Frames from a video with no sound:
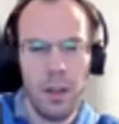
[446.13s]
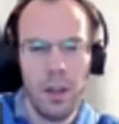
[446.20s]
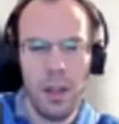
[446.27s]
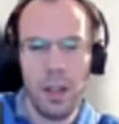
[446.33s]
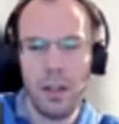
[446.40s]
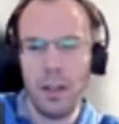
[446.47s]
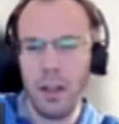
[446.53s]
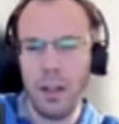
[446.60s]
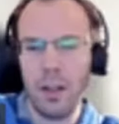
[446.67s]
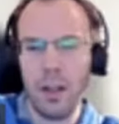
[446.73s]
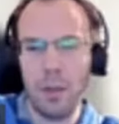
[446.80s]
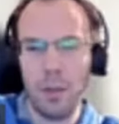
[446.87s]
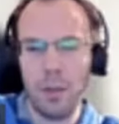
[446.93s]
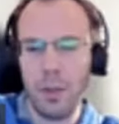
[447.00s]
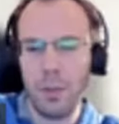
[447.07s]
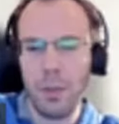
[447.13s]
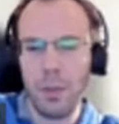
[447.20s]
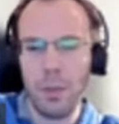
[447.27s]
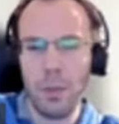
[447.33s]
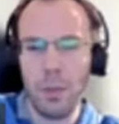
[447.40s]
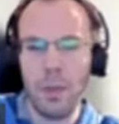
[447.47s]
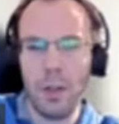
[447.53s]
And yeah, in the game after
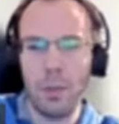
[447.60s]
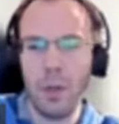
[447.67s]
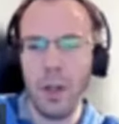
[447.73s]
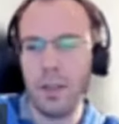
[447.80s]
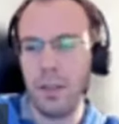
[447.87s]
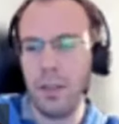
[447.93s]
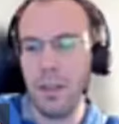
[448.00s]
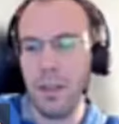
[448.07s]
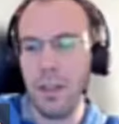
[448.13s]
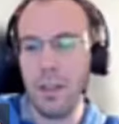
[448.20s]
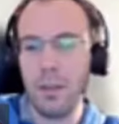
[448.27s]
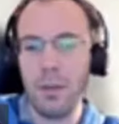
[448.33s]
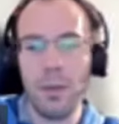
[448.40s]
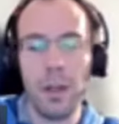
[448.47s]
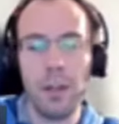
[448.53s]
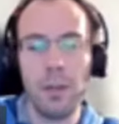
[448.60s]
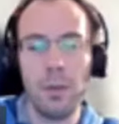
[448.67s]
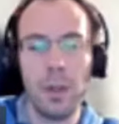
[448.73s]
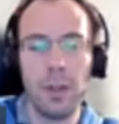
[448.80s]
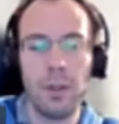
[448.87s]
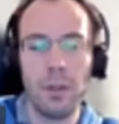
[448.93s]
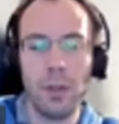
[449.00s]
bishop f8, white didn't find a
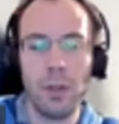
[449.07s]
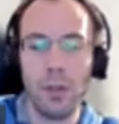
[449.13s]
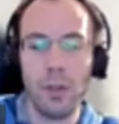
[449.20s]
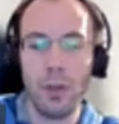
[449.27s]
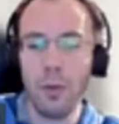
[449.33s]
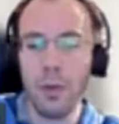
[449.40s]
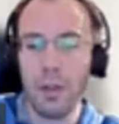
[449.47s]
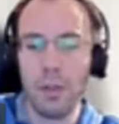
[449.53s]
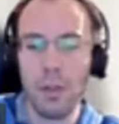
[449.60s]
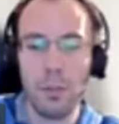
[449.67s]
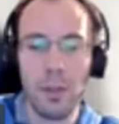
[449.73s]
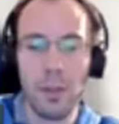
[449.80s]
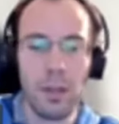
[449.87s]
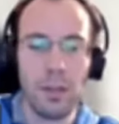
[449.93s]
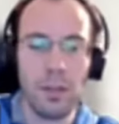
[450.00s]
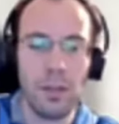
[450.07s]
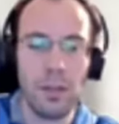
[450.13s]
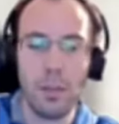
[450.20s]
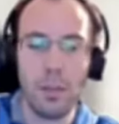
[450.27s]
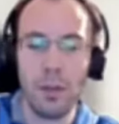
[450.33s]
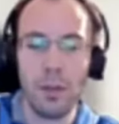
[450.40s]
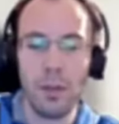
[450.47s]
way to crash through, had some
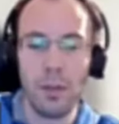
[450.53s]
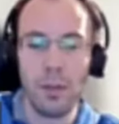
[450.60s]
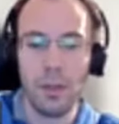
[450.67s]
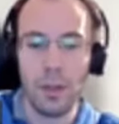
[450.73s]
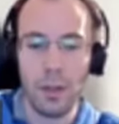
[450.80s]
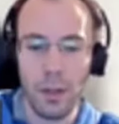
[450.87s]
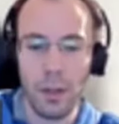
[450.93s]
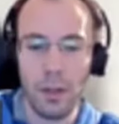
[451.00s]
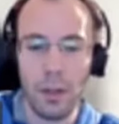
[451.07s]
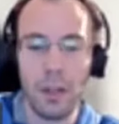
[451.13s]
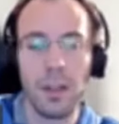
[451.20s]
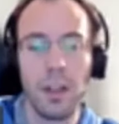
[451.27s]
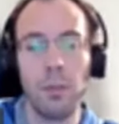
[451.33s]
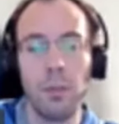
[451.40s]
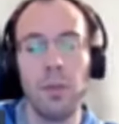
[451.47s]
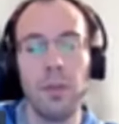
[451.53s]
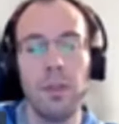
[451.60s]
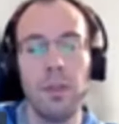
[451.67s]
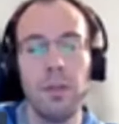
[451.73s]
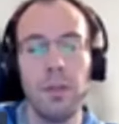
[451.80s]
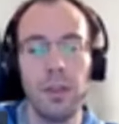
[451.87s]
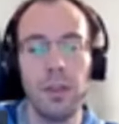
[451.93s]
chances, but here knight came to
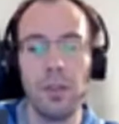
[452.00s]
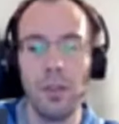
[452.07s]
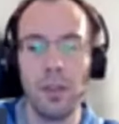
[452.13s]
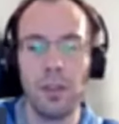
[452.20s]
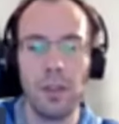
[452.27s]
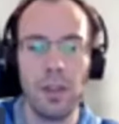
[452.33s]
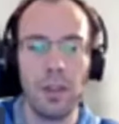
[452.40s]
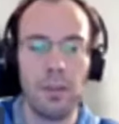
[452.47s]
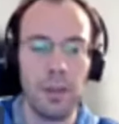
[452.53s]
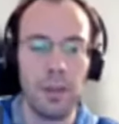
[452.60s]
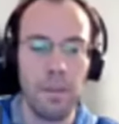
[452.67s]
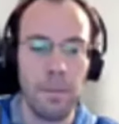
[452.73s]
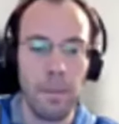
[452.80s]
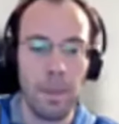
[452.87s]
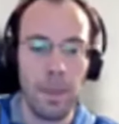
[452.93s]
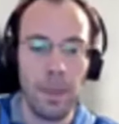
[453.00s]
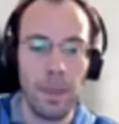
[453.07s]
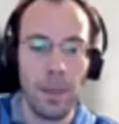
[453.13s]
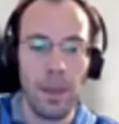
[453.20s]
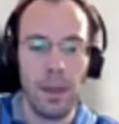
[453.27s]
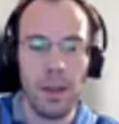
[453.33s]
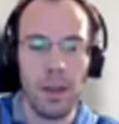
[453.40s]
the defense on e7,
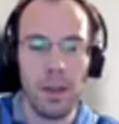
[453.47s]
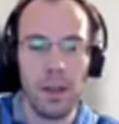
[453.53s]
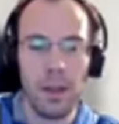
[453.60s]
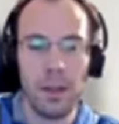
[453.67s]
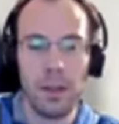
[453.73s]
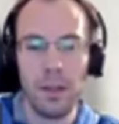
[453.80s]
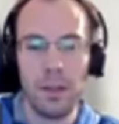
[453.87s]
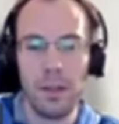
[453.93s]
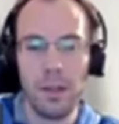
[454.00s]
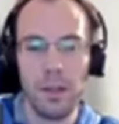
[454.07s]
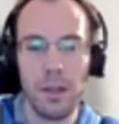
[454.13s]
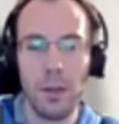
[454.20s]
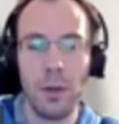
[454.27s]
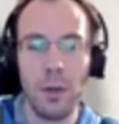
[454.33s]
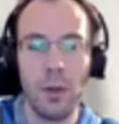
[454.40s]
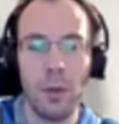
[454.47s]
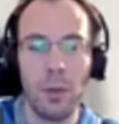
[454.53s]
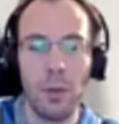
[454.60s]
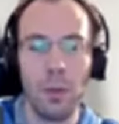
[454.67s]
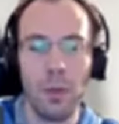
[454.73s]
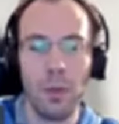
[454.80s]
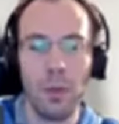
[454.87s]
and
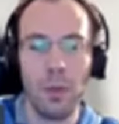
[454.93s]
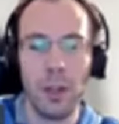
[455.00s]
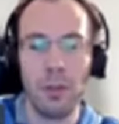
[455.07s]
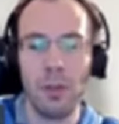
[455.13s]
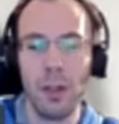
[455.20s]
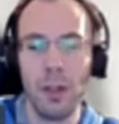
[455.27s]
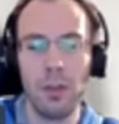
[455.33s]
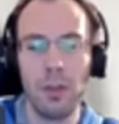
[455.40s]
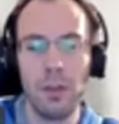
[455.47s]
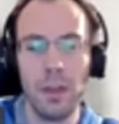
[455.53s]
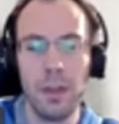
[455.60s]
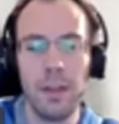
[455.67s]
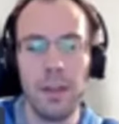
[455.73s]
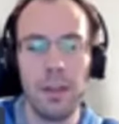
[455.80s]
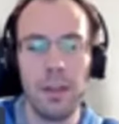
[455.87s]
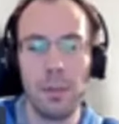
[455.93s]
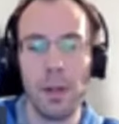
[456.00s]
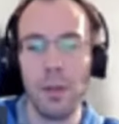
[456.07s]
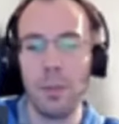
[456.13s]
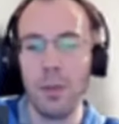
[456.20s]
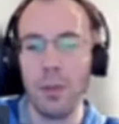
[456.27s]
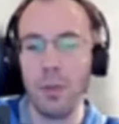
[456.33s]
somehow white ran out of ideas,
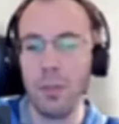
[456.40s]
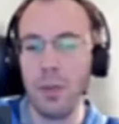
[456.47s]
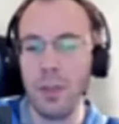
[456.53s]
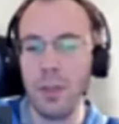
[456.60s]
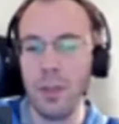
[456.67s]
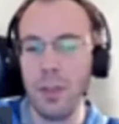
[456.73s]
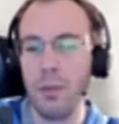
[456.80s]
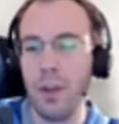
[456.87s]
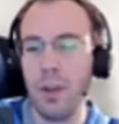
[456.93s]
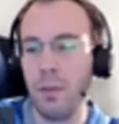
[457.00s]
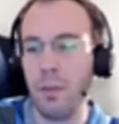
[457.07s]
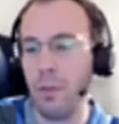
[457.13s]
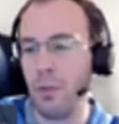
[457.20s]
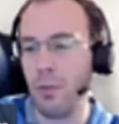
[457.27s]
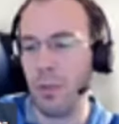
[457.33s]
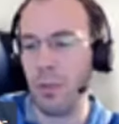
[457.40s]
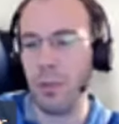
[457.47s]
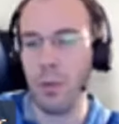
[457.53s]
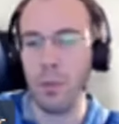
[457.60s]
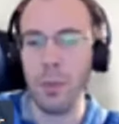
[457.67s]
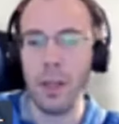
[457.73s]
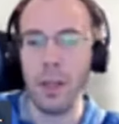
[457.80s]
played bishop g5, which was
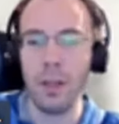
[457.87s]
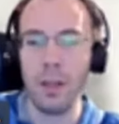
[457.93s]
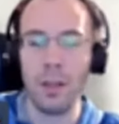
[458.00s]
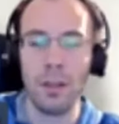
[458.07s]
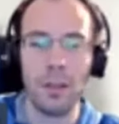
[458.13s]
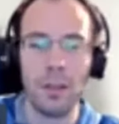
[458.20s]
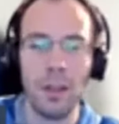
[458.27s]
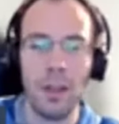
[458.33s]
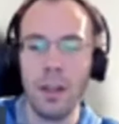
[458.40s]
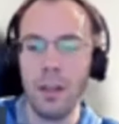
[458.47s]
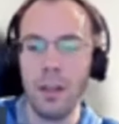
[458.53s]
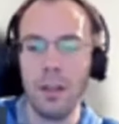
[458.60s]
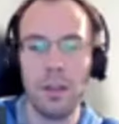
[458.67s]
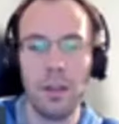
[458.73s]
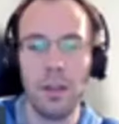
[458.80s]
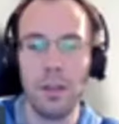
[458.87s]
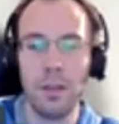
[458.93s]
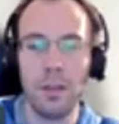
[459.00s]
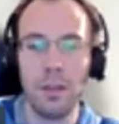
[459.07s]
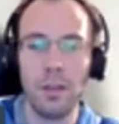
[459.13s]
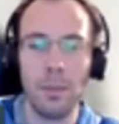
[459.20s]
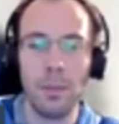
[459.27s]
too meek, and
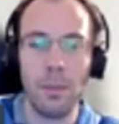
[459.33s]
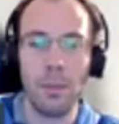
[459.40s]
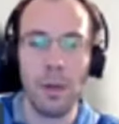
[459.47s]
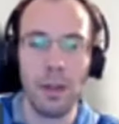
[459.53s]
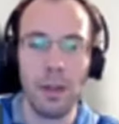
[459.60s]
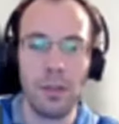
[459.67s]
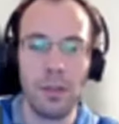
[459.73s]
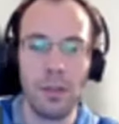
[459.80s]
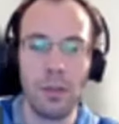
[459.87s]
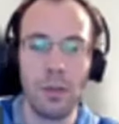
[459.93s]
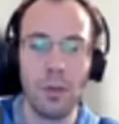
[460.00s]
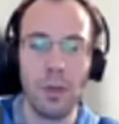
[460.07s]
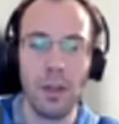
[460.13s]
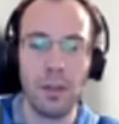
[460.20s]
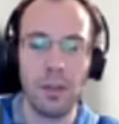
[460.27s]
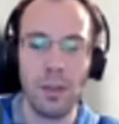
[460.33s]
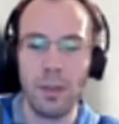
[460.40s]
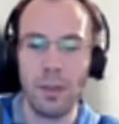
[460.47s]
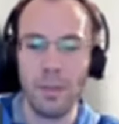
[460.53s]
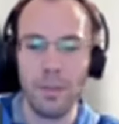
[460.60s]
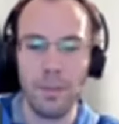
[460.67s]
then black is just too fast here.